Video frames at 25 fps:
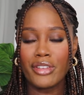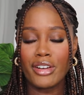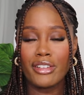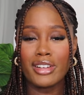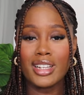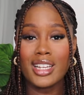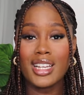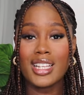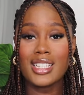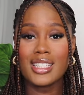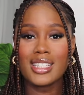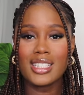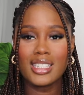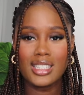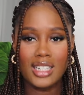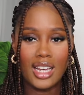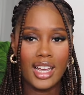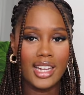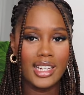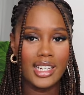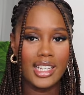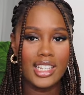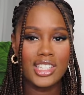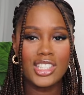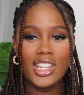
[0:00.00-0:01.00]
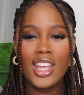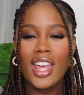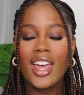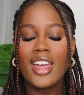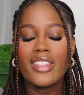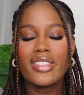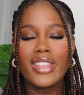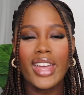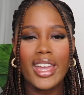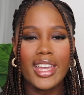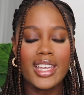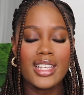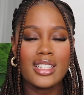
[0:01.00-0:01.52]
very stylish
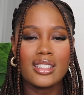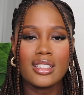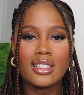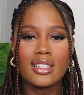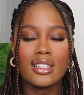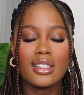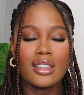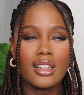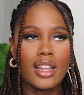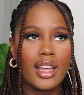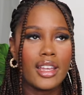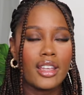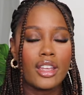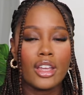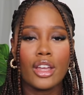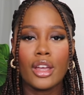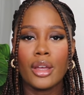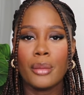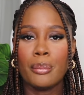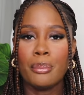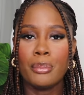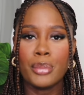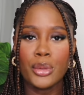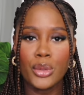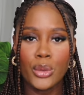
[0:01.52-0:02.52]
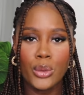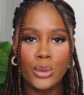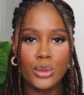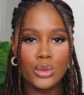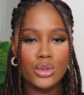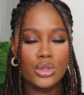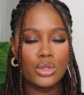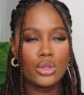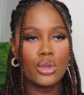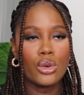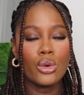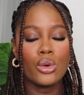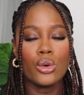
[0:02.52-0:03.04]
that isn't like a boot
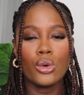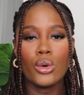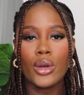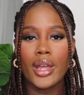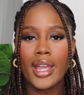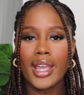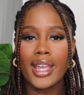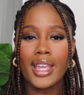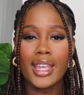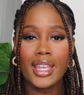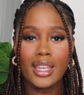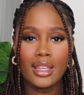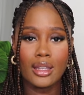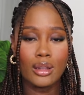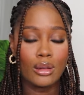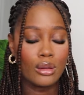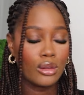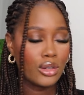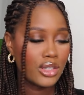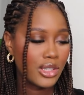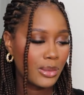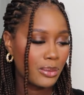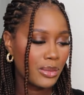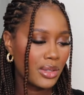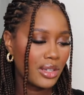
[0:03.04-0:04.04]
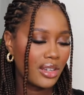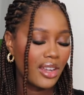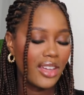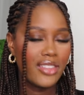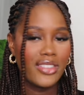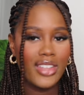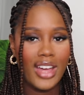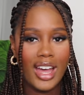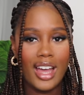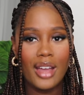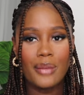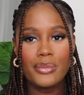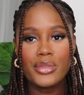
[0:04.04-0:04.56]
or a heel or something
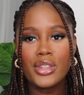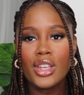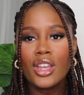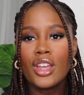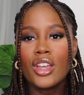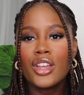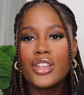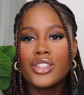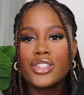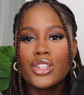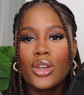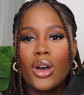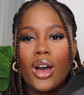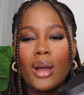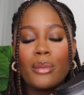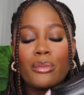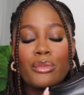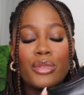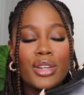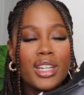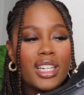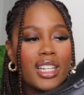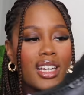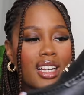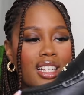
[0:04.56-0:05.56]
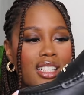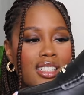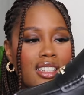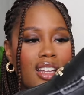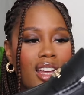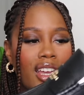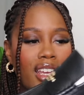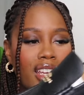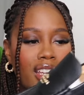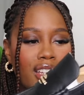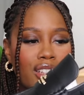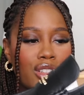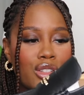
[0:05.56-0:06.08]
like that so i'm really
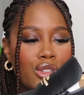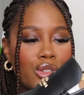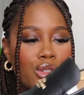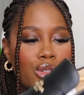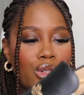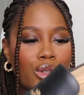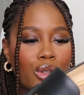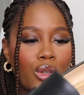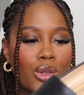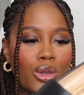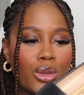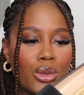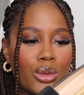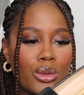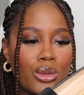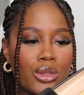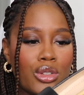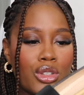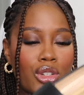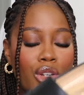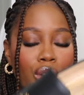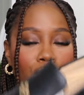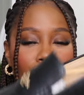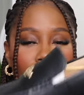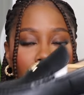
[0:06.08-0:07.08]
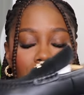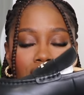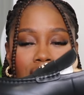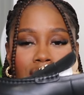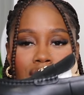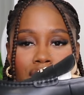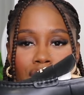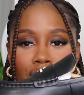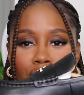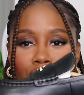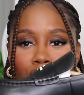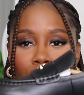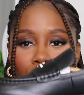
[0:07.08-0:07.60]
excited to you know
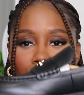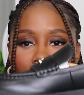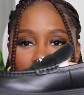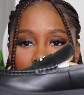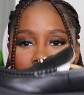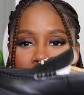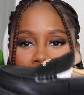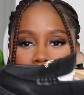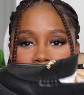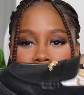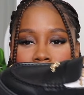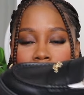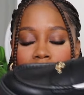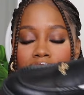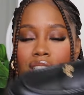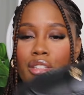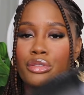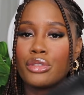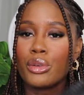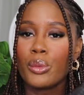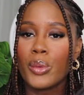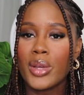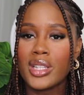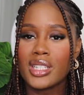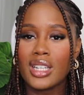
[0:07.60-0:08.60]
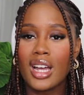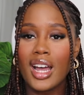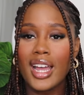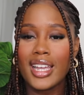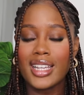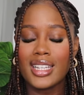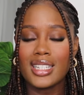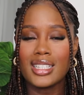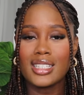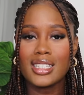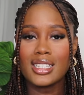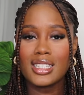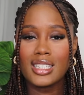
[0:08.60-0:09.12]
continue seeing different ways that i
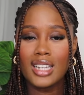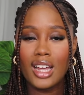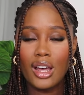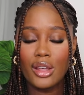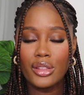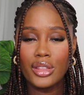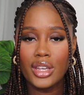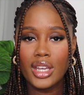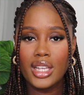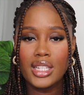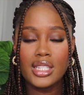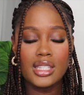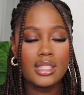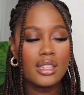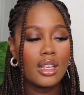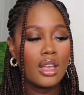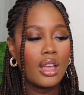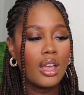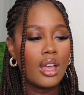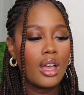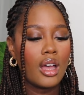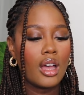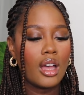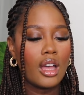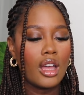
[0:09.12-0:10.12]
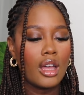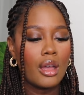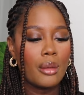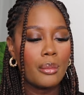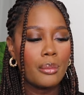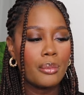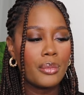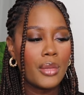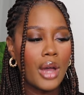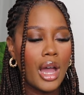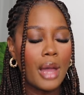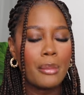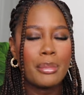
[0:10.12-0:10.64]
can style this um,
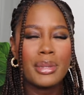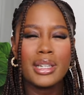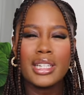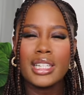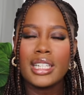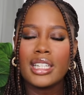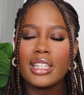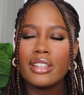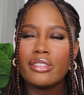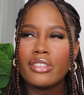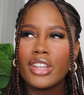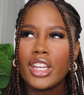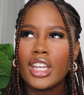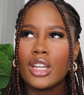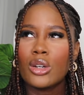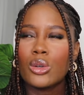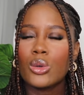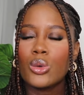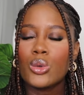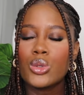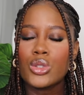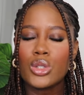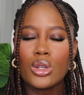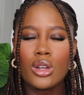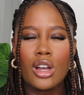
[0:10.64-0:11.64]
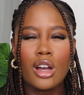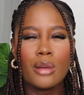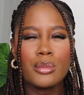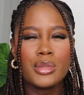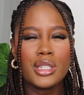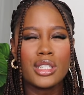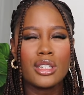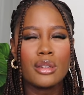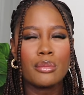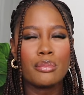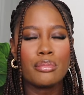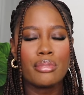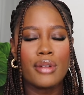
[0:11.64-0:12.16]
i believe it also comes
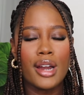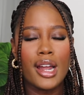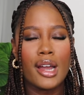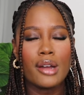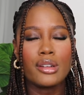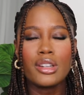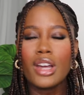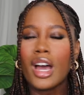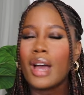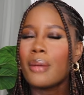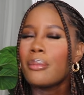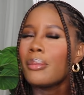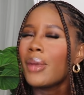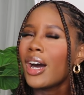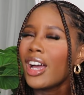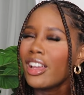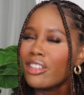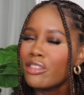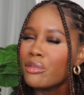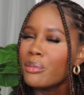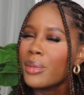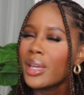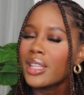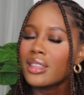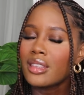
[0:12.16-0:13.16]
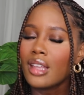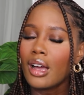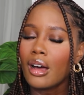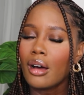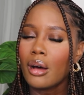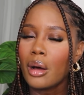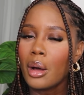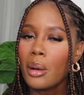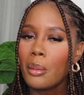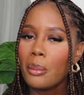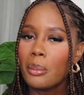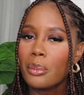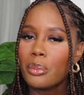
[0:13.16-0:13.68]
in a brown i might have made that
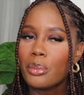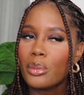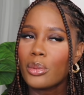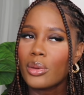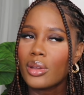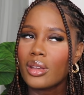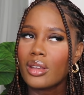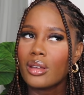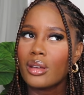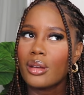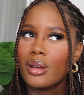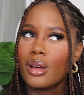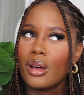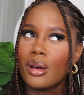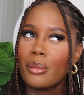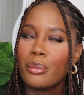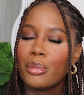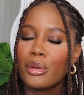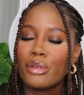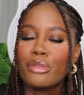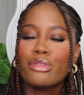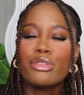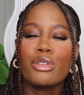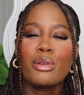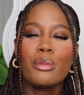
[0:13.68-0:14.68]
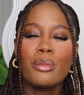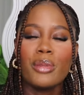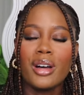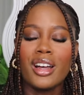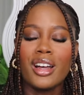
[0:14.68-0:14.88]
up but from